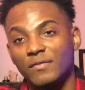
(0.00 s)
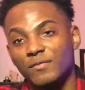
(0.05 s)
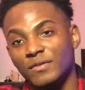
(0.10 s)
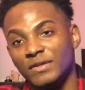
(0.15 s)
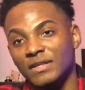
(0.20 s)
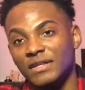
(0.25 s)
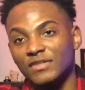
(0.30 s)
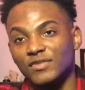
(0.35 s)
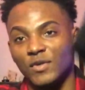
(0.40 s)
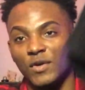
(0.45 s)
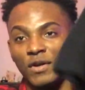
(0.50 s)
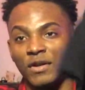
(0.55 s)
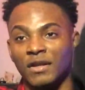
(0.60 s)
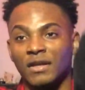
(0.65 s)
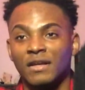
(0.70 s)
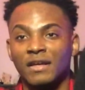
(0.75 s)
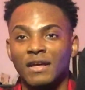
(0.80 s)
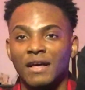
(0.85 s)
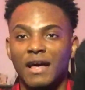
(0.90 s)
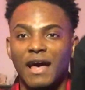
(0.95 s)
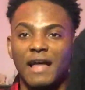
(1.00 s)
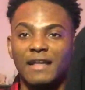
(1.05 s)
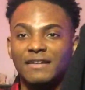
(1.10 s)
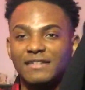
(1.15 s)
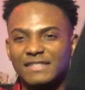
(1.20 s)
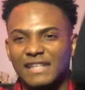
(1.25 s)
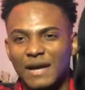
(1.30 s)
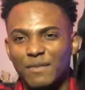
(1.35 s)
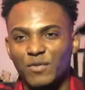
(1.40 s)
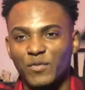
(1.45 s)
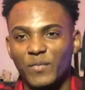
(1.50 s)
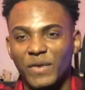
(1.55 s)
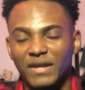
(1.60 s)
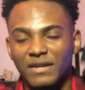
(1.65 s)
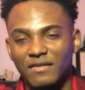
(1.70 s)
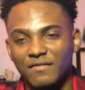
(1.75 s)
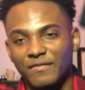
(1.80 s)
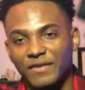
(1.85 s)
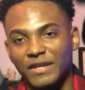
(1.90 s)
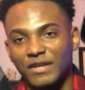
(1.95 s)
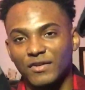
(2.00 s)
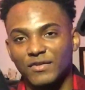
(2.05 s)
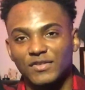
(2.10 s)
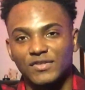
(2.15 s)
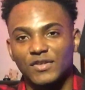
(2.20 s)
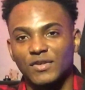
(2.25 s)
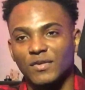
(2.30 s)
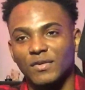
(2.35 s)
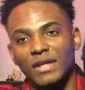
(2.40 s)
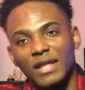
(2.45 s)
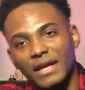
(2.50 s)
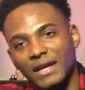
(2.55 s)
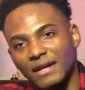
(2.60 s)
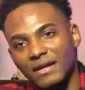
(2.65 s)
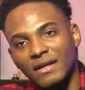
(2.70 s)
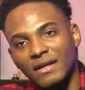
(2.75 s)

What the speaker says: this on at the time we made the video. So like,